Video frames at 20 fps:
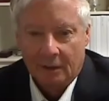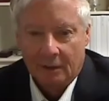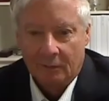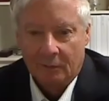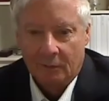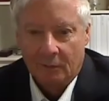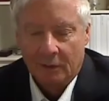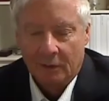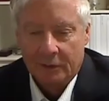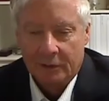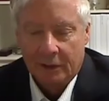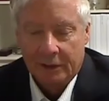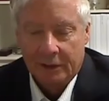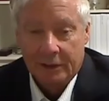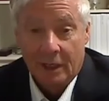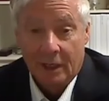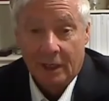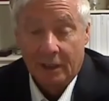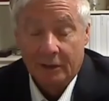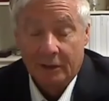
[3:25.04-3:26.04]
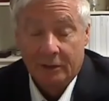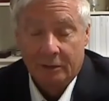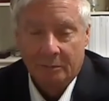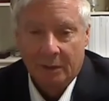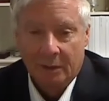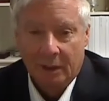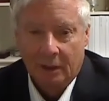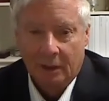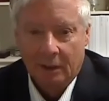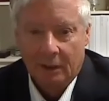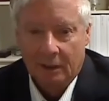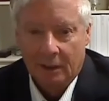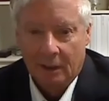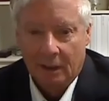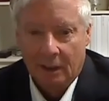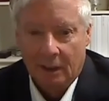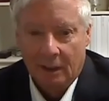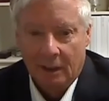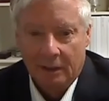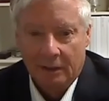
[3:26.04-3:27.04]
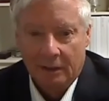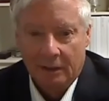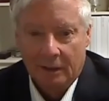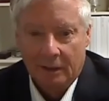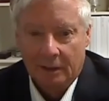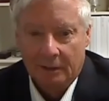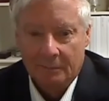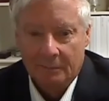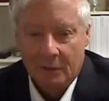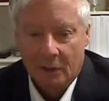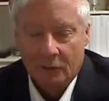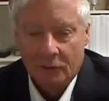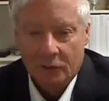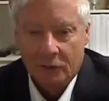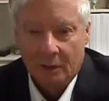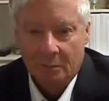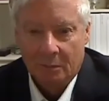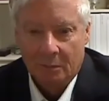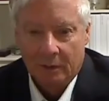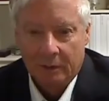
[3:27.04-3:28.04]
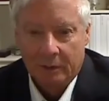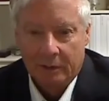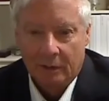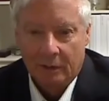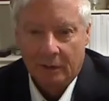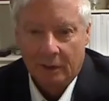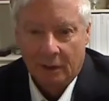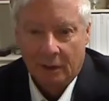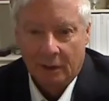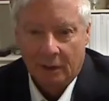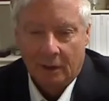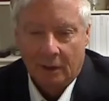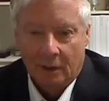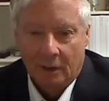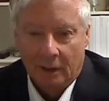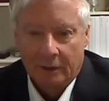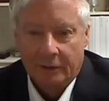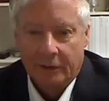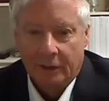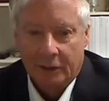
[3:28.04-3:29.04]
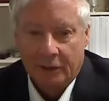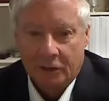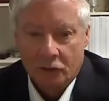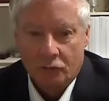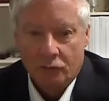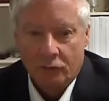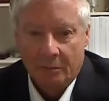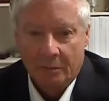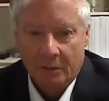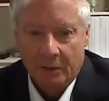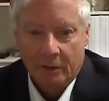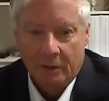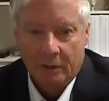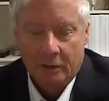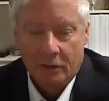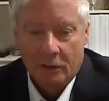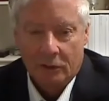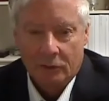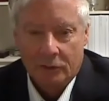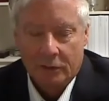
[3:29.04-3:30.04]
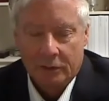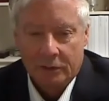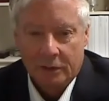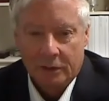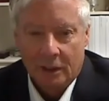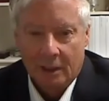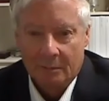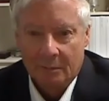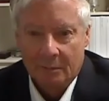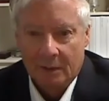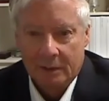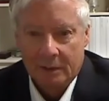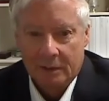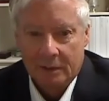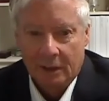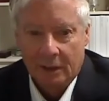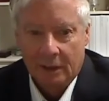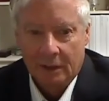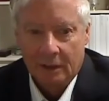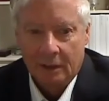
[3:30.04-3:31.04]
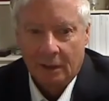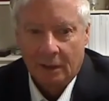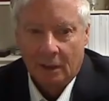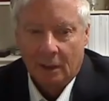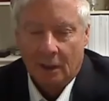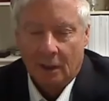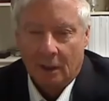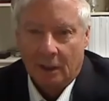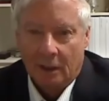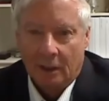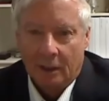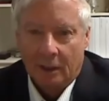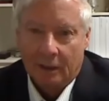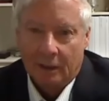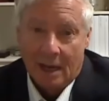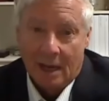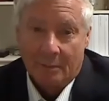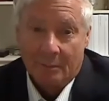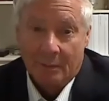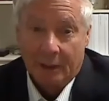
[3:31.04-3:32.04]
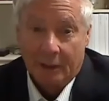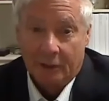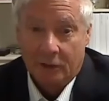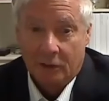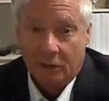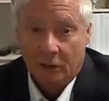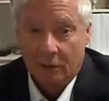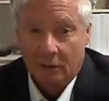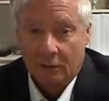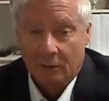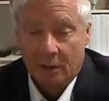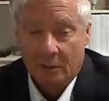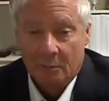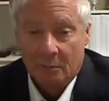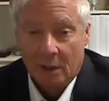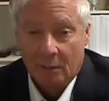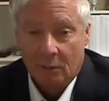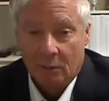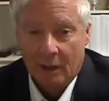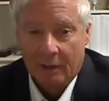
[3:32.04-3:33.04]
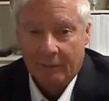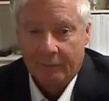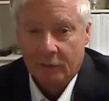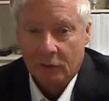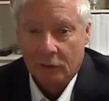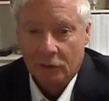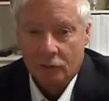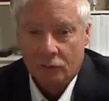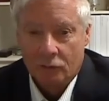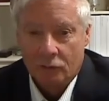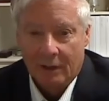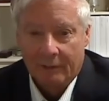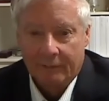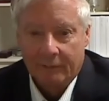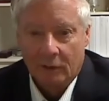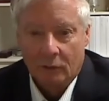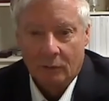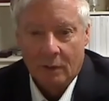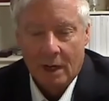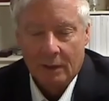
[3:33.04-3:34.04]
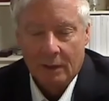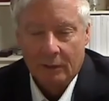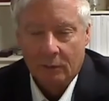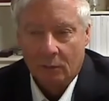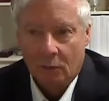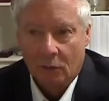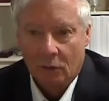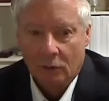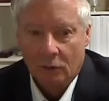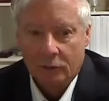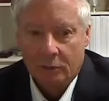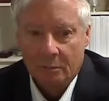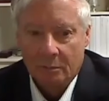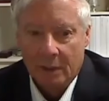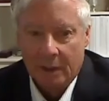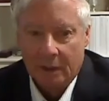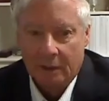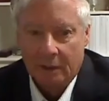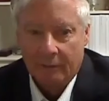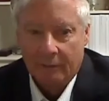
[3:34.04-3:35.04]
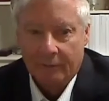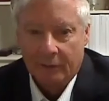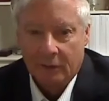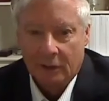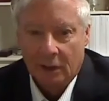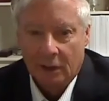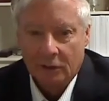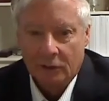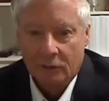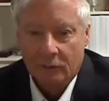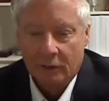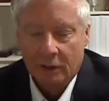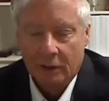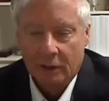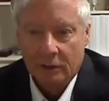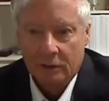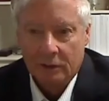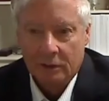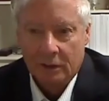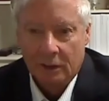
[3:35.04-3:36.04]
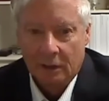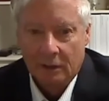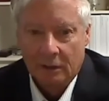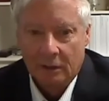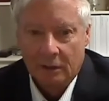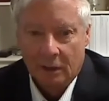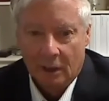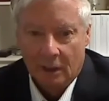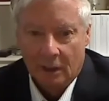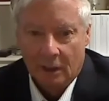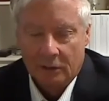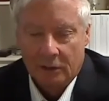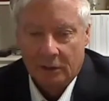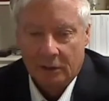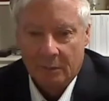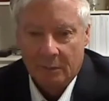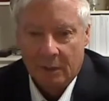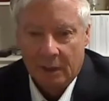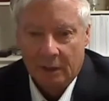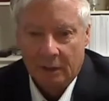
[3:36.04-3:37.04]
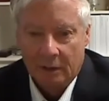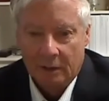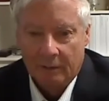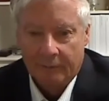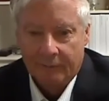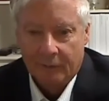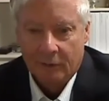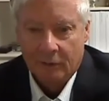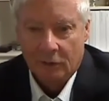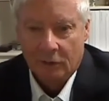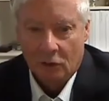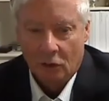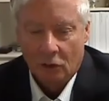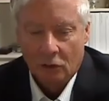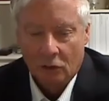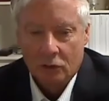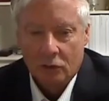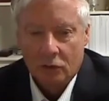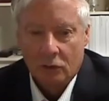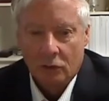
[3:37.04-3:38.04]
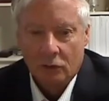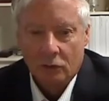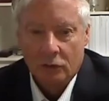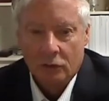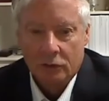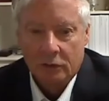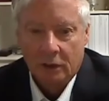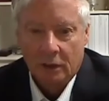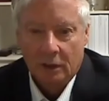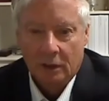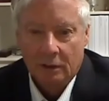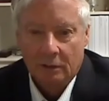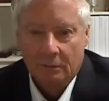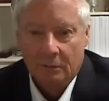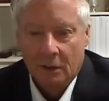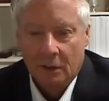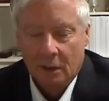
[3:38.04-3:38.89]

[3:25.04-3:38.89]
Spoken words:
was exciting to me, and I was able to, I think, contribute in those assignments, and it allowed me and my wife to travel around the world to many different countries and see many different cultures and